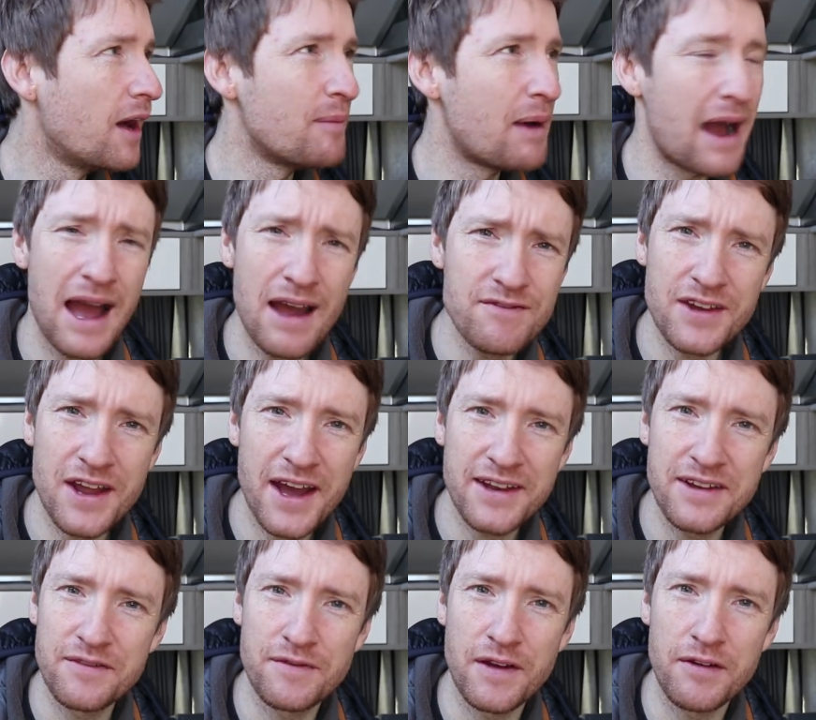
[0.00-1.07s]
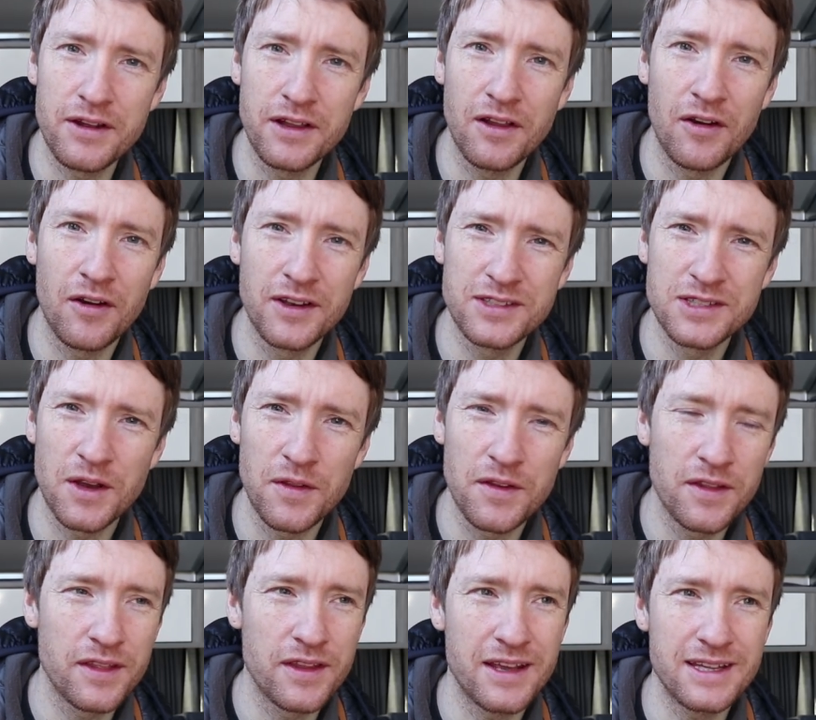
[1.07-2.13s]
Um, I haven't had it very long, so
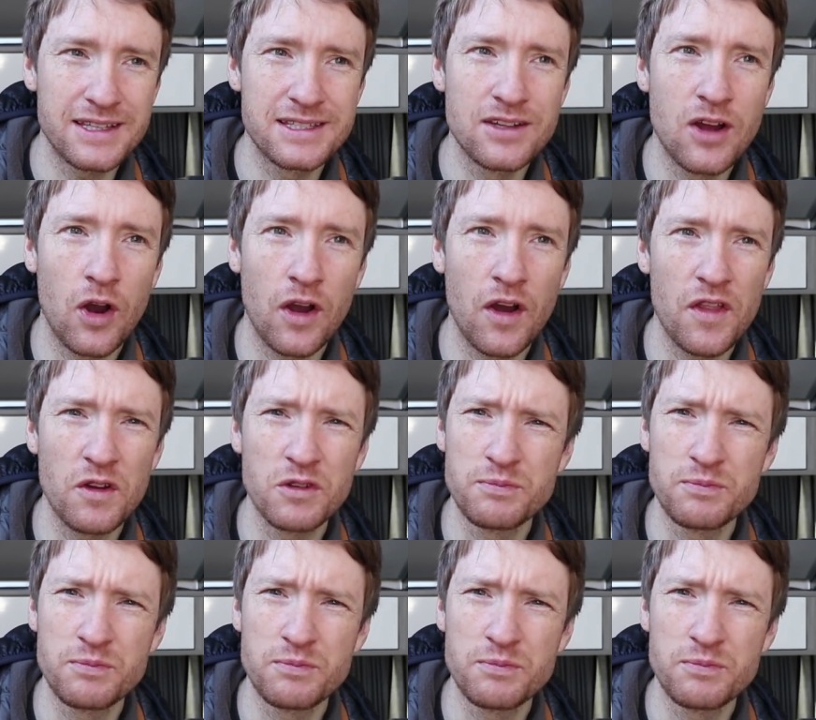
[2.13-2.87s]
that it's not got